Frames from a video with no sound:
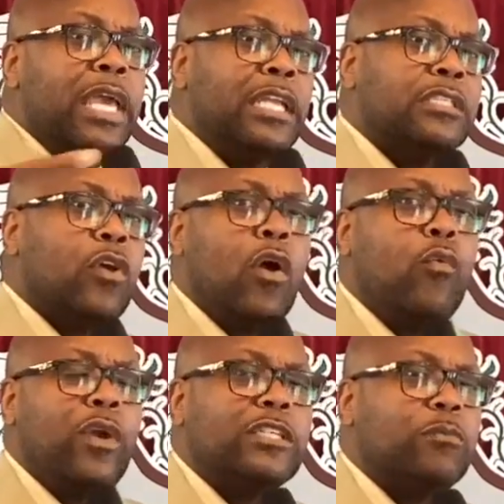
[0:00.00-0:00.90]
And as
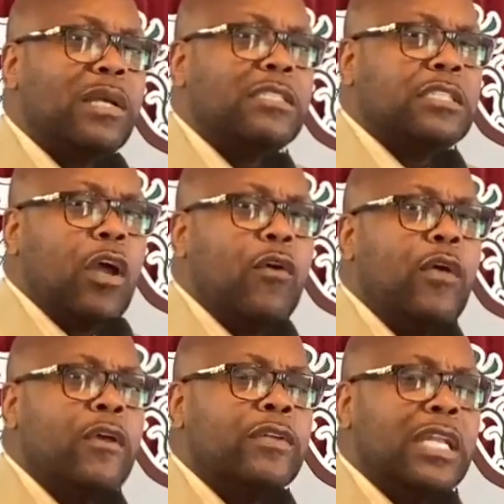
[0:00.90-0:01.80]
always,
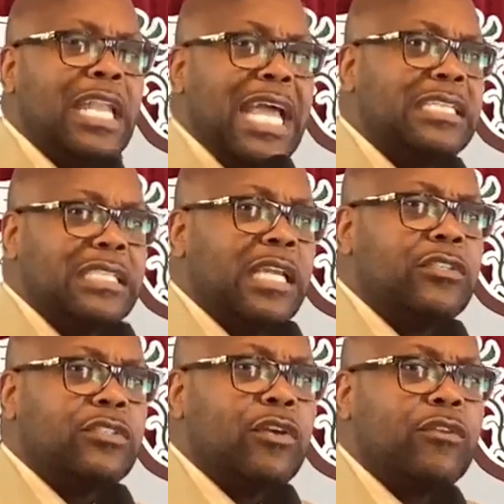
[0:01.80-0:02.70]
myself, the Last
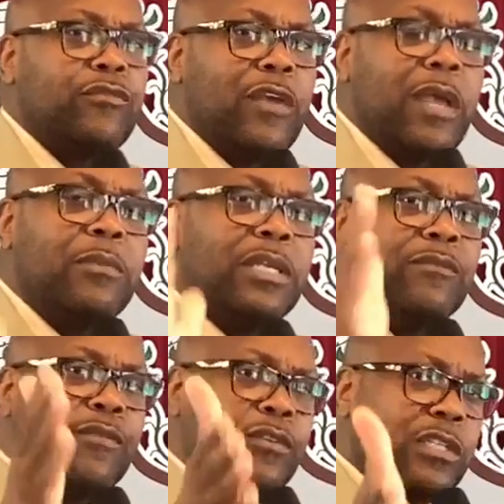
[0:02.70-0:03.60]
Age Church family,
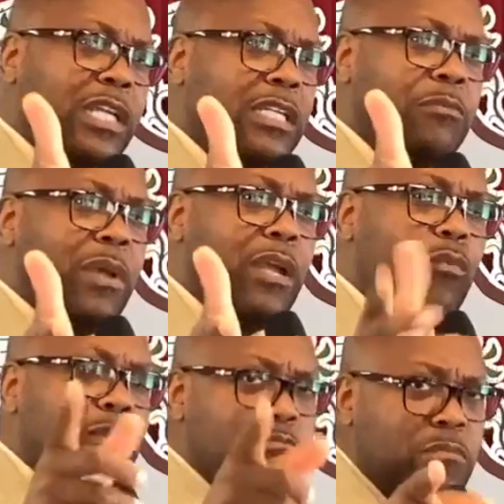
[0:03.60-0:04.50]
and First Lady Bell,
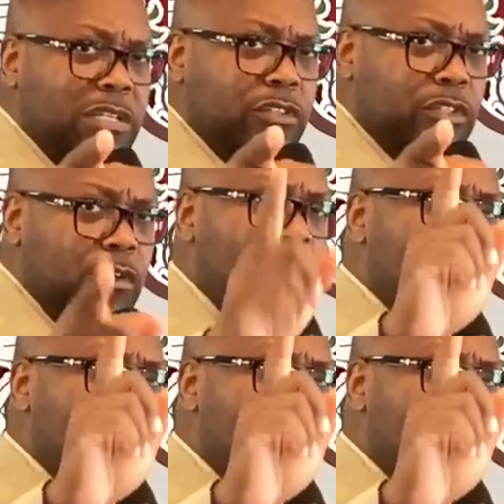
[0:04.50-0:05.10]
we miss you,